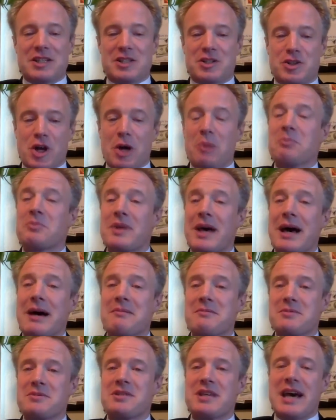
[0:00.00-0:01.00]

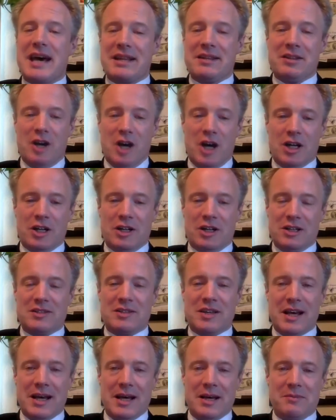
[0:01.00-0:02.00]
sometimes than other
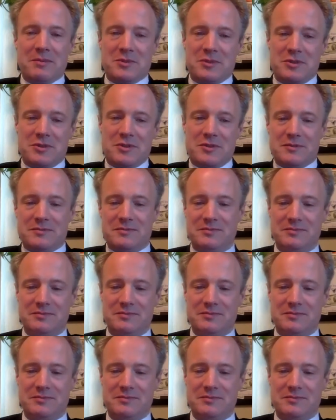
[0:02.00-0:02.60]
times.